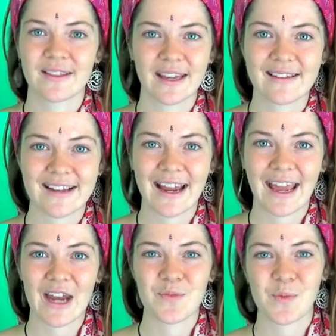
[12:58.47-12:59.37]
things
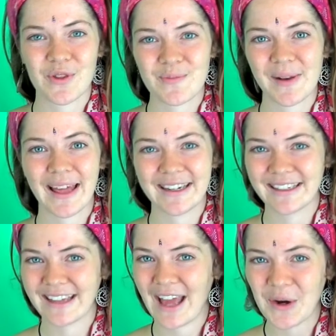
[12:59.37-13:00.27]
like animals,
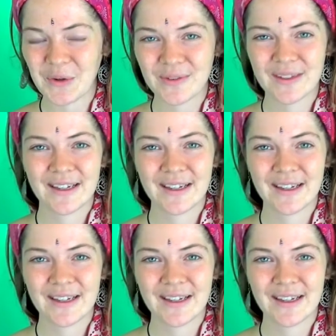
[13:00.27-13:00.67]
planet, health.